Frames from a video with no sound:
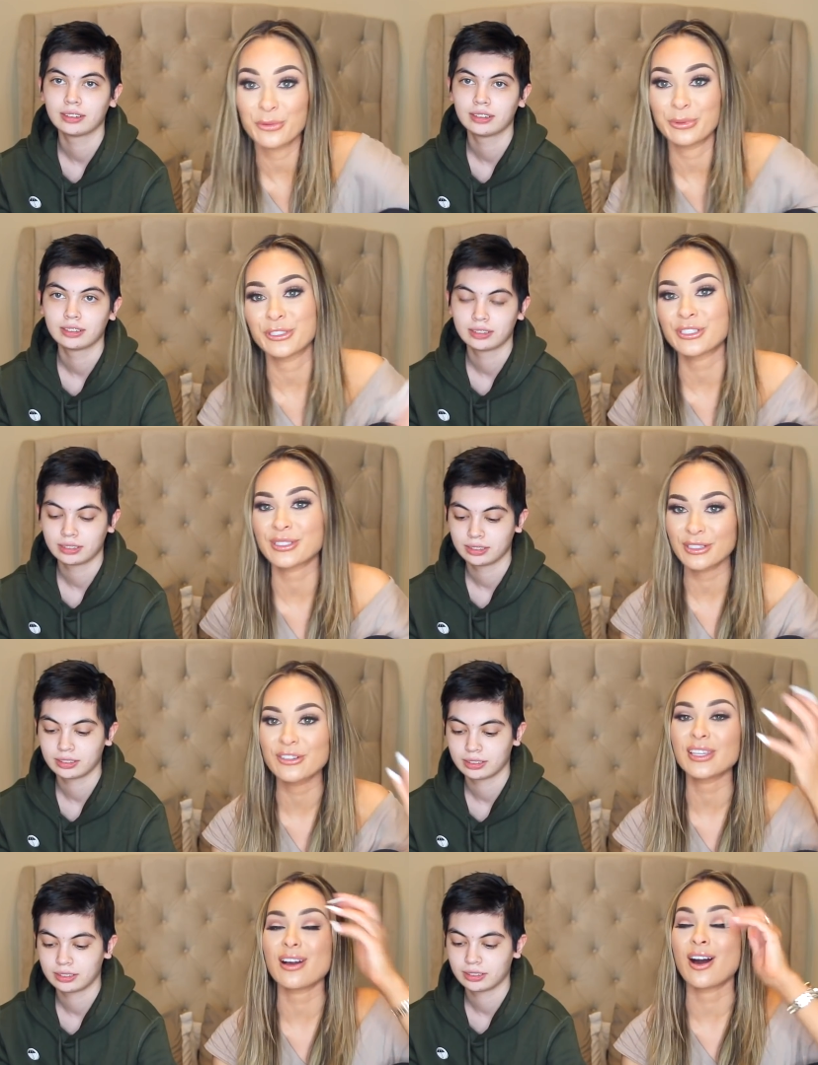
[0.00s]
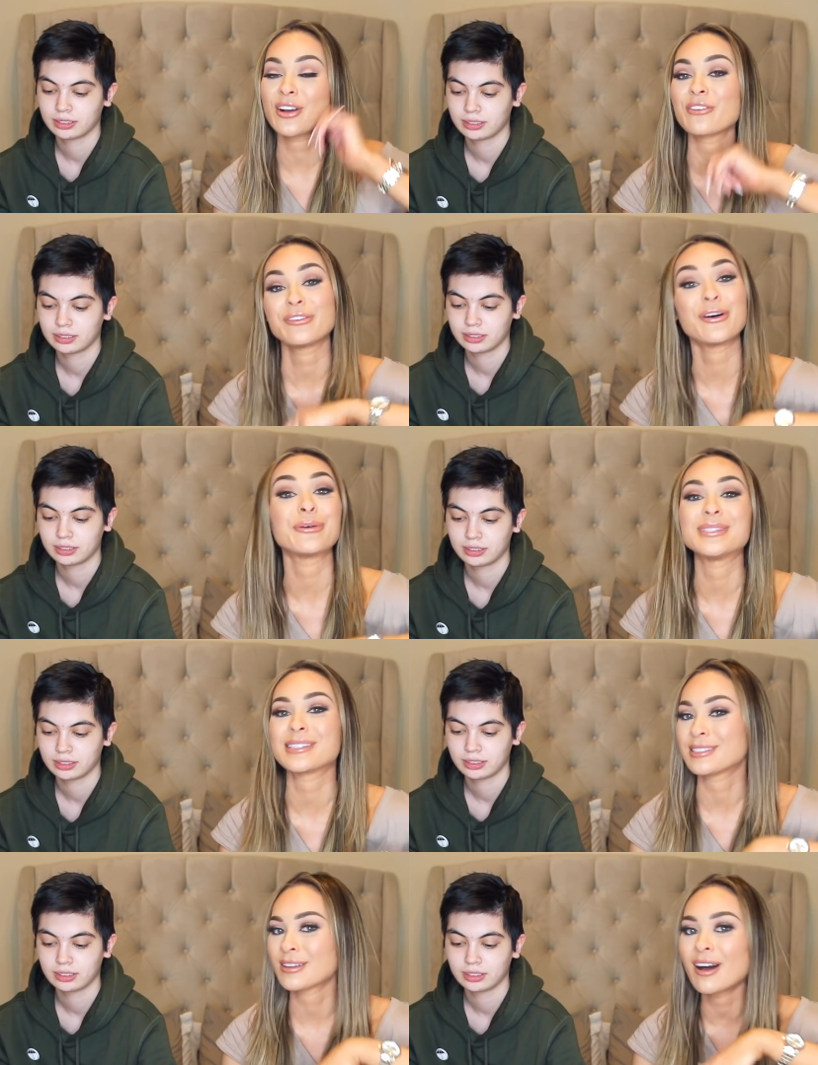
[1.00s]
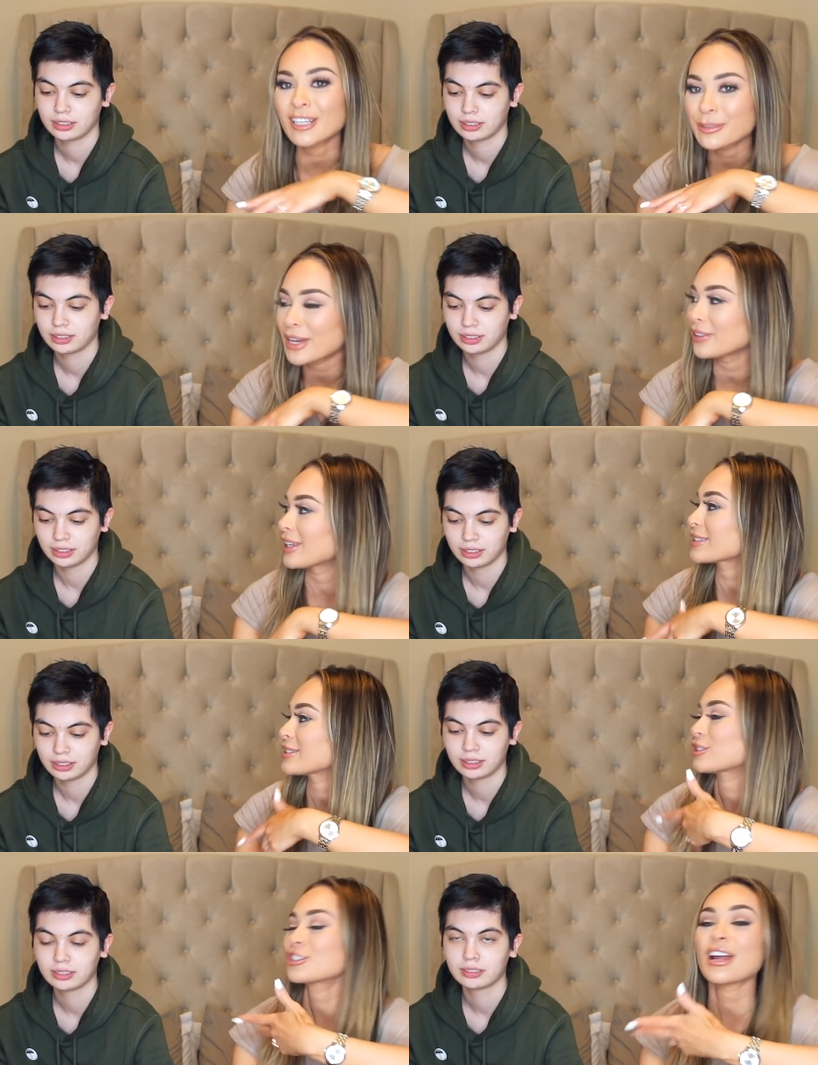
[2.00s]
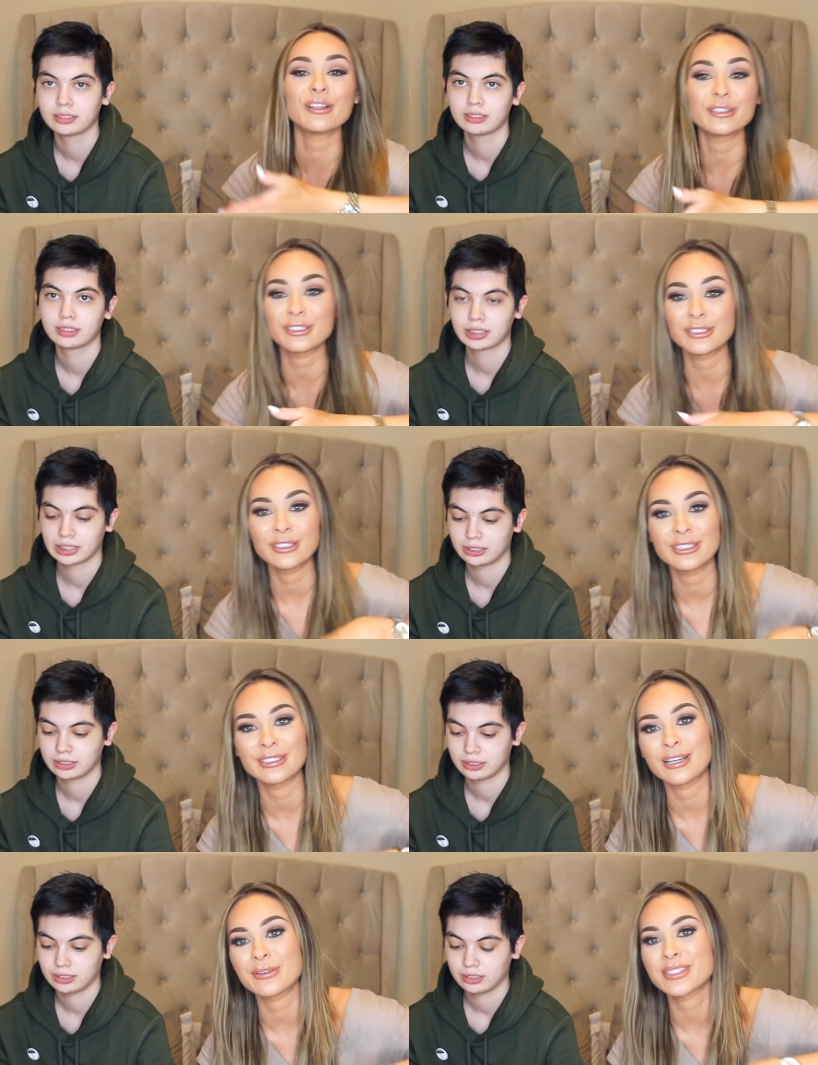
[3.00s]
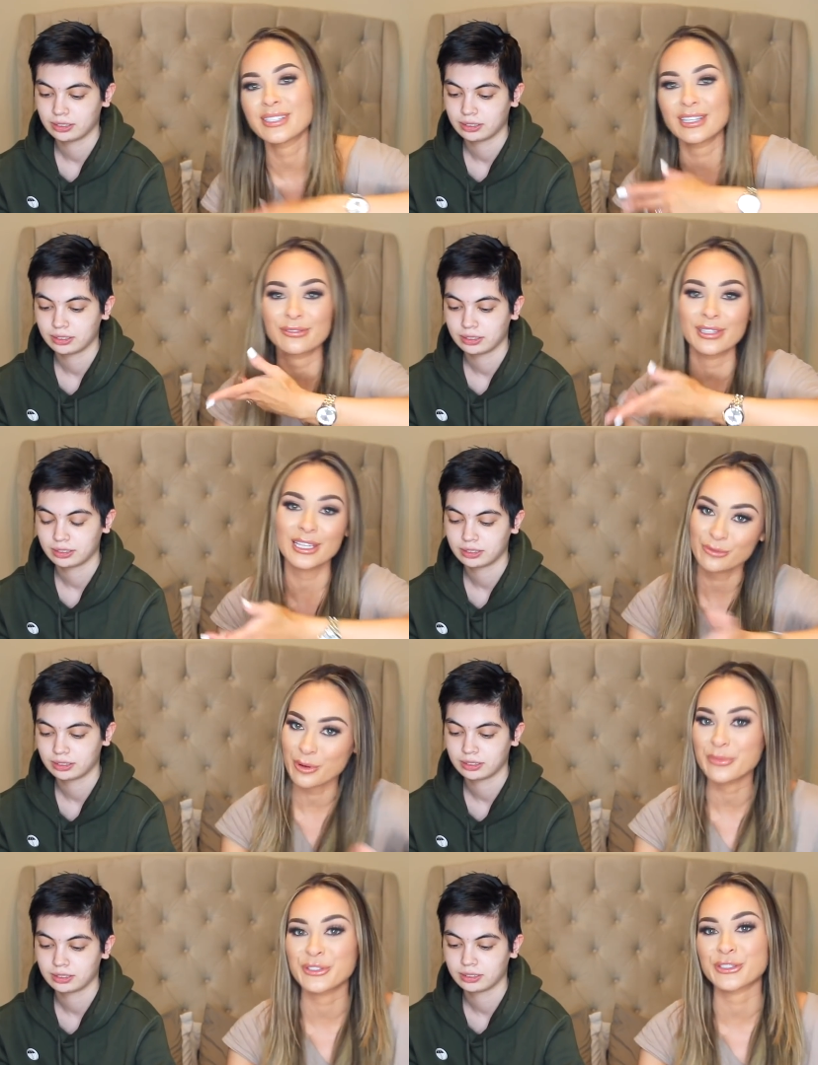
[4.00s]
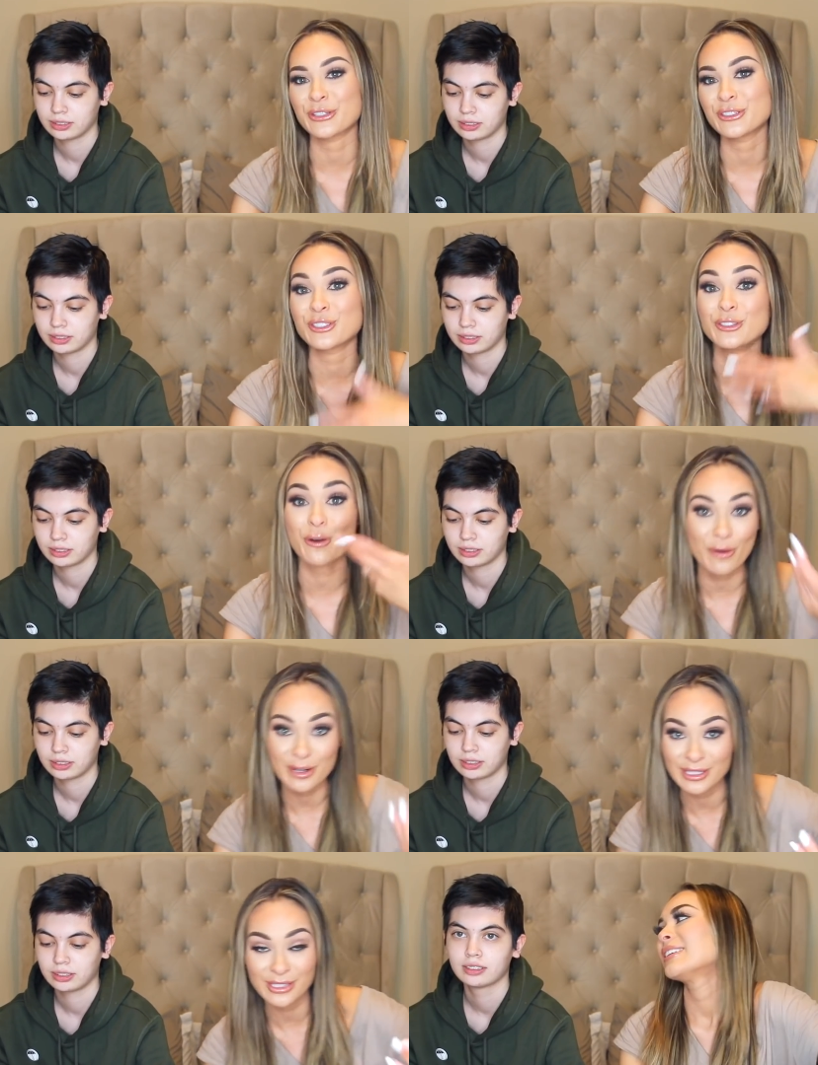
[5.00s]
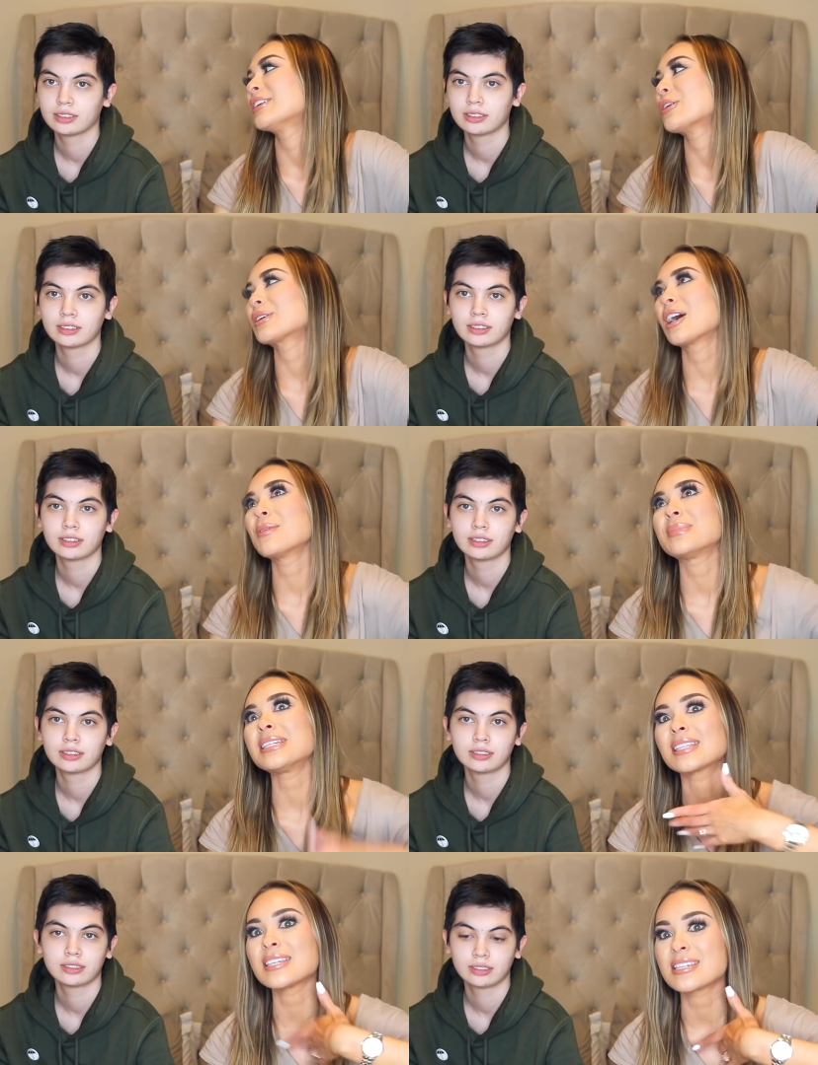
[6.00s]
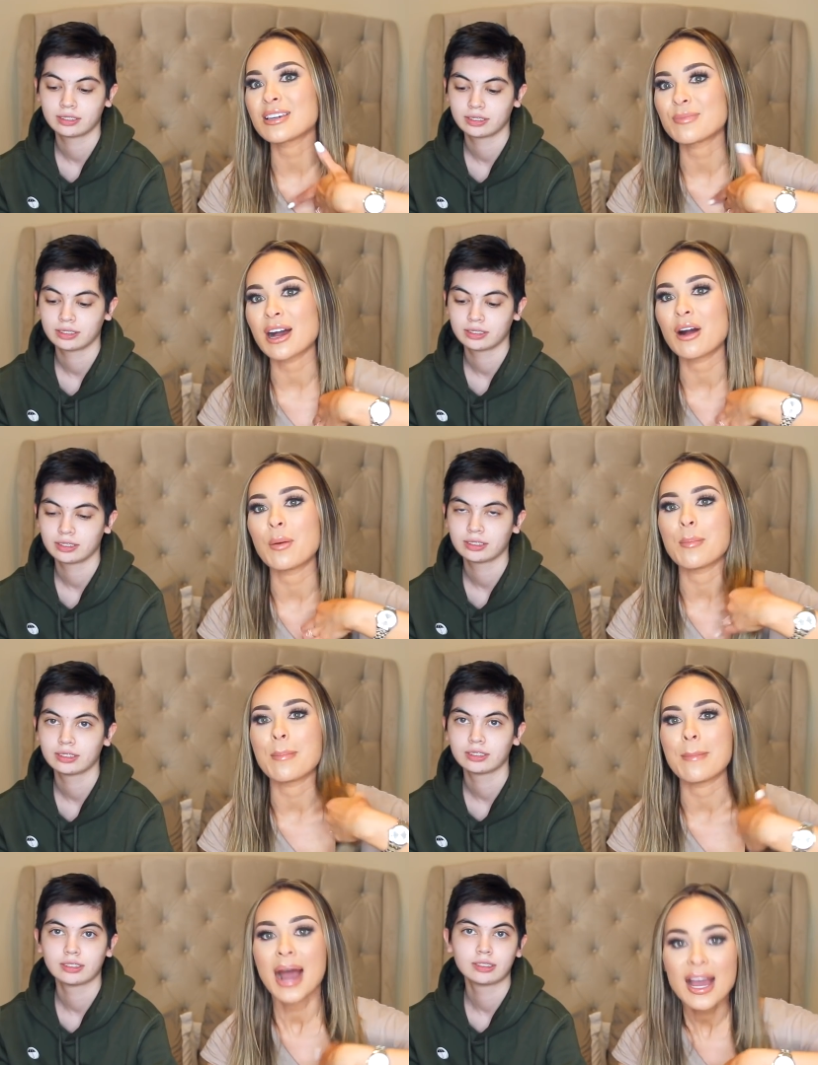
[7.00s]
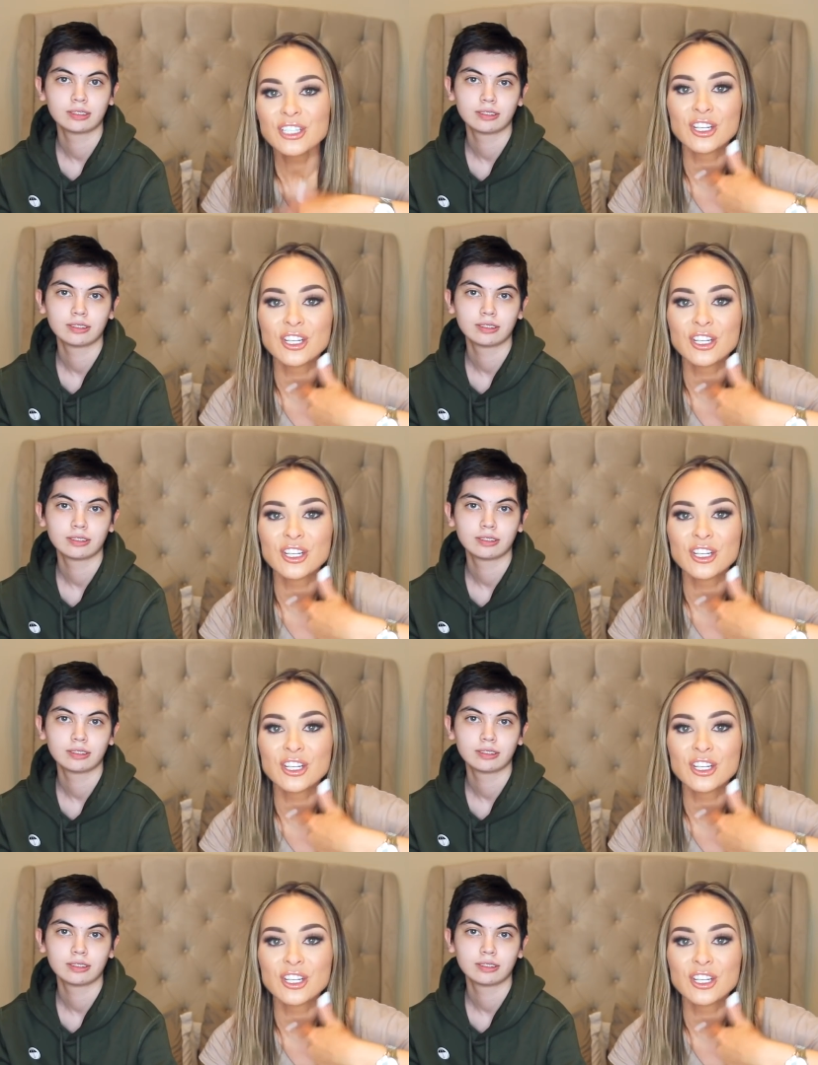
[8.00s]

Speaker 1: We're just literally on our phones and talking about Lex's childhood, and I was seeing if Lex remembers certain stories. You know, it got me thinking about my